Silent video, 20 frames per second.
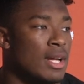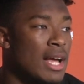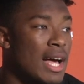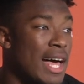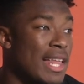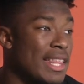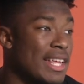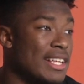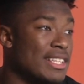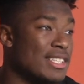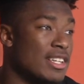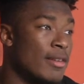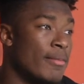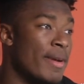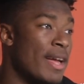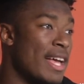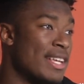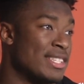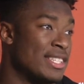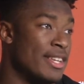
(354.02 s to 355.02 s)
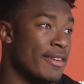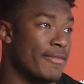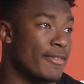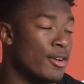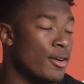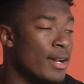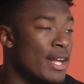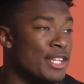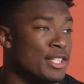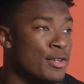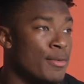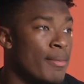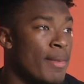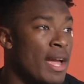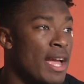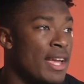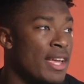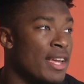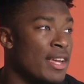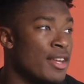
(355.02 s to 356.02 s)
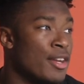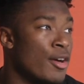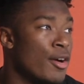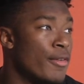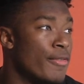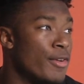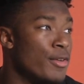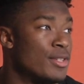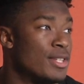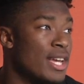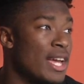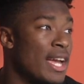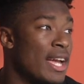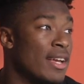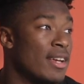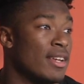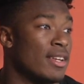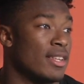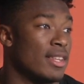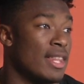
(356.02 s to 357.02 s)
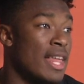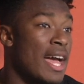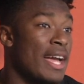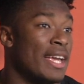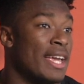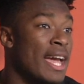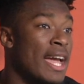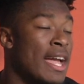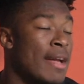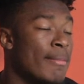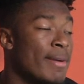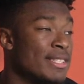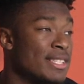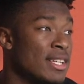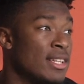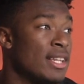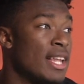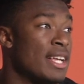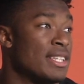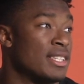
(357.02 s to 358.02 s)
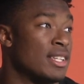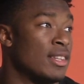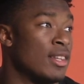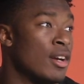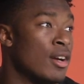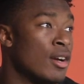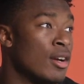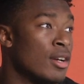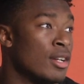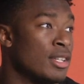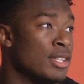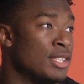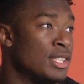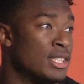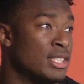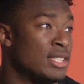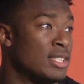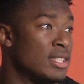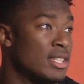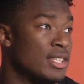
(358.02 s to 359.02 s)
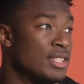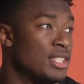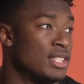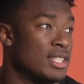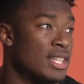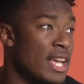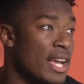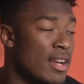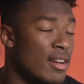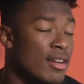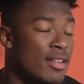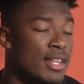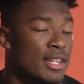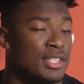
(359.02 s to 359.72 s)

I think it's going to be as difficult as you make it. You know, if you take that game as a lesson learned, just and just take it on the